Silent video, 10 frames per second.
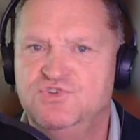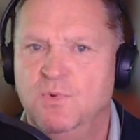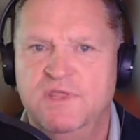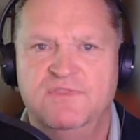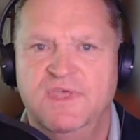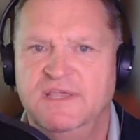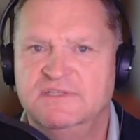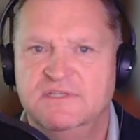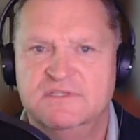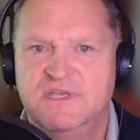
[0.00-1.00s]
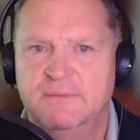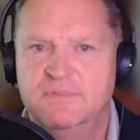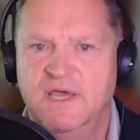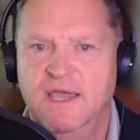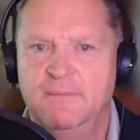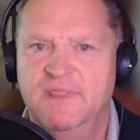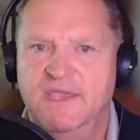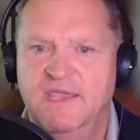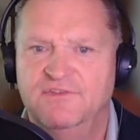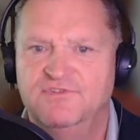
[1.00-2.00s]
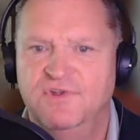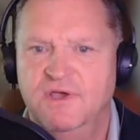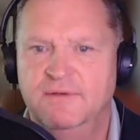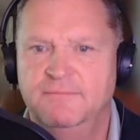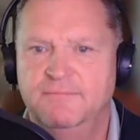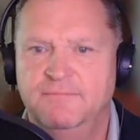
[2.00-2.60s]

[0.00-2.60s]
20 things at the same time and they catch none.